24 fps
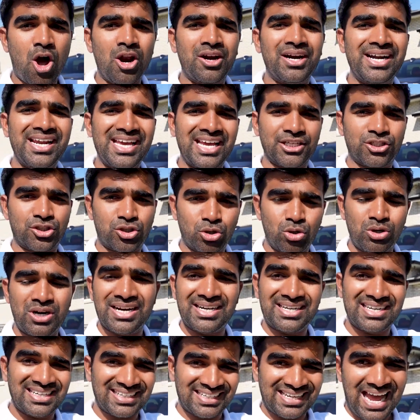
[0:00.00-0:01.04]
already a
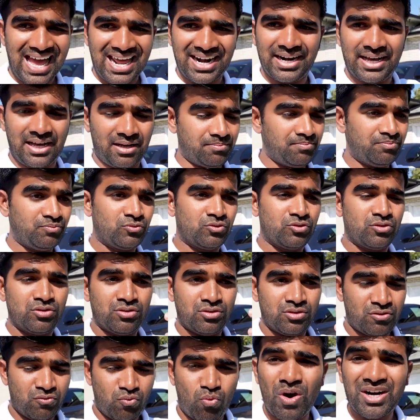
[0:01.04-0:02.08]
student in canada
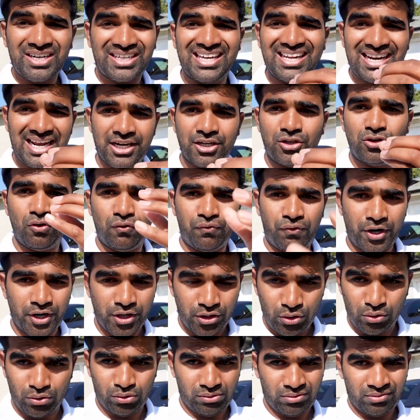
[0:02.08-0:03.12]
what can i do for
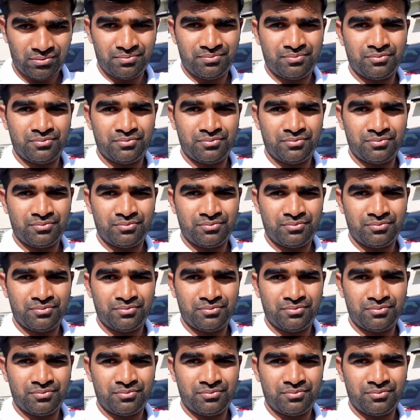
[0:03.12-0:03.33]
you